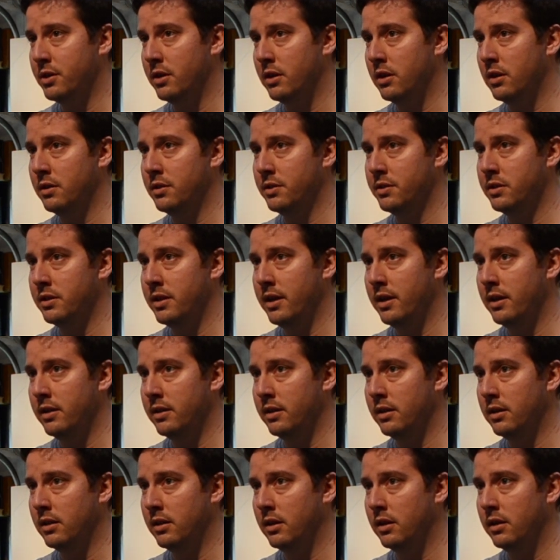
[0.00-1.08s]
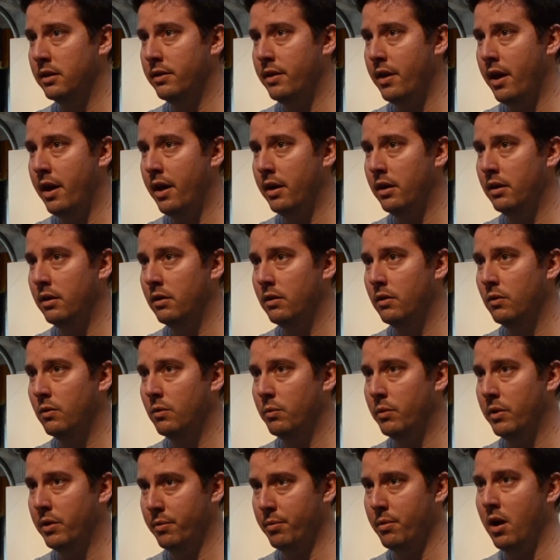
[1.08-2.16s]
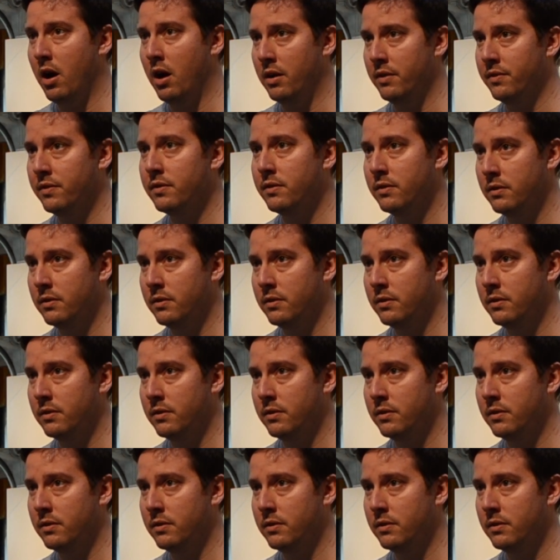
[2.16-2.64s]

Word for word: and understanding that we thrive.